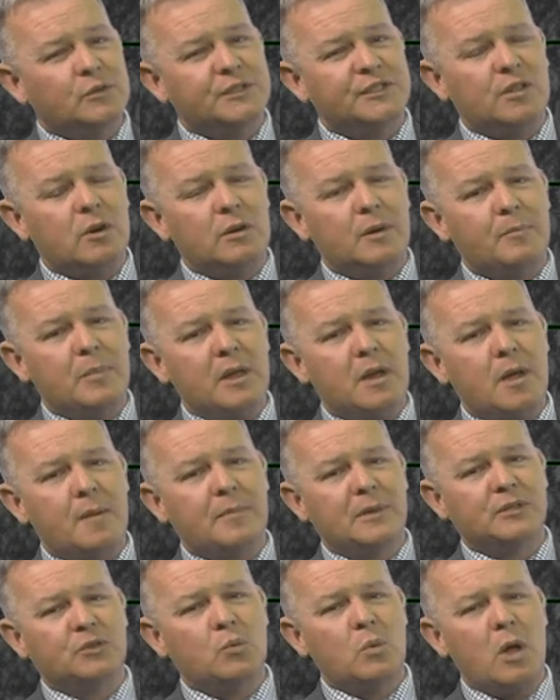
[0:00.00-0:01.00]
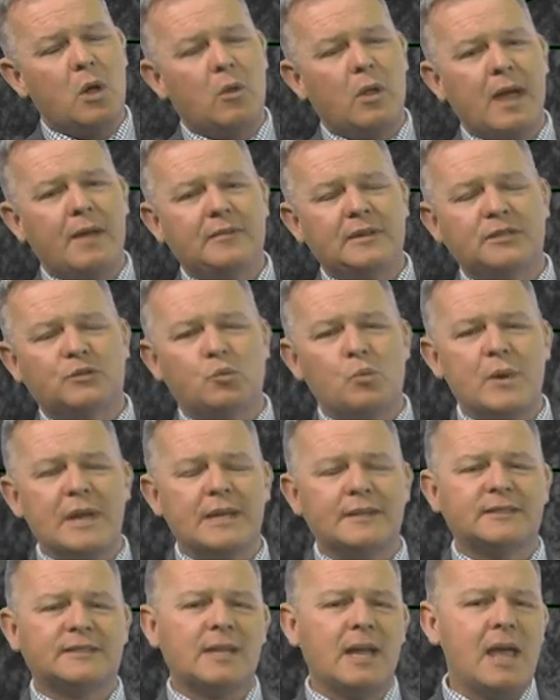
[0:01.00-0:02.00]
will start to pick up as well. We'll have these
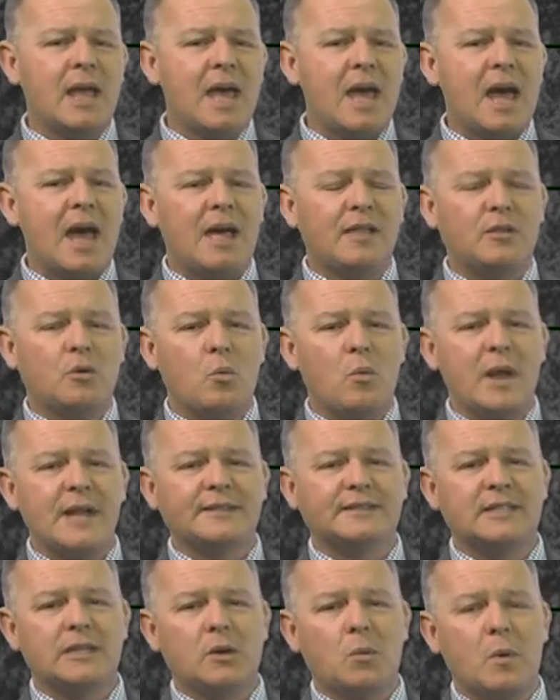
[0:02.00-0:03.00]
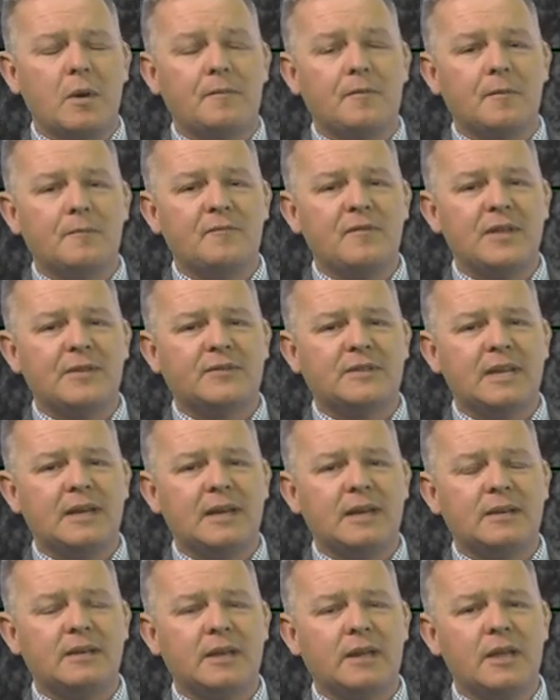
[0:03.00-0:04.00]
winds out of the west anywhere from
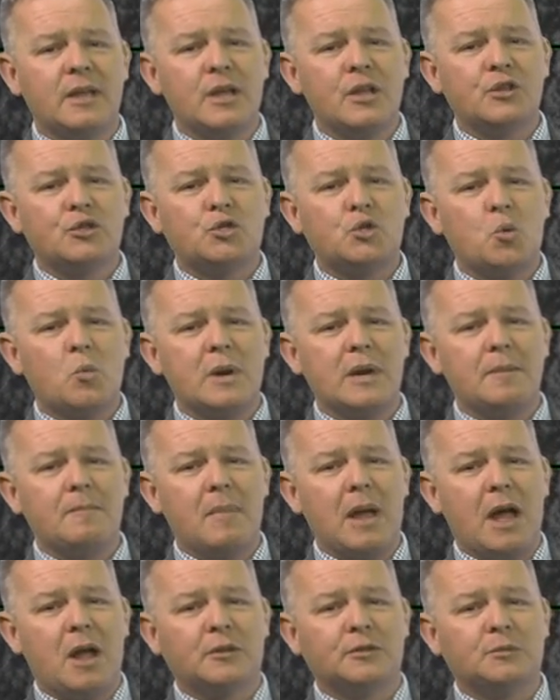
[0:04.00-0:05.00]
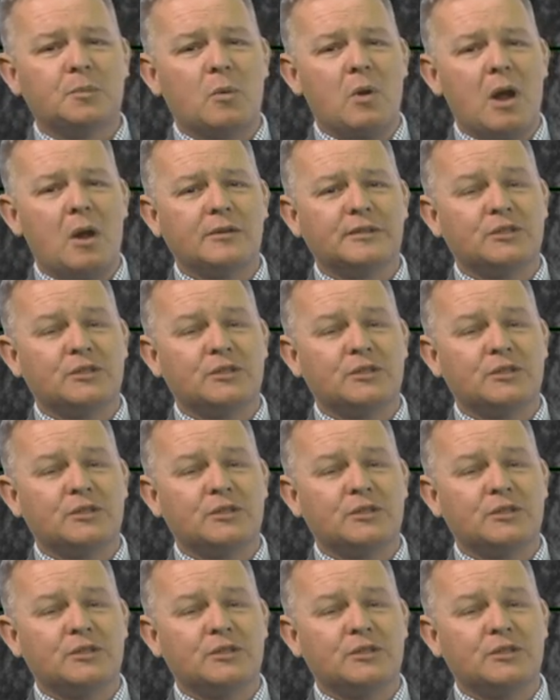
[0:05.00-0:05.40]
15 to 20 miles per hour.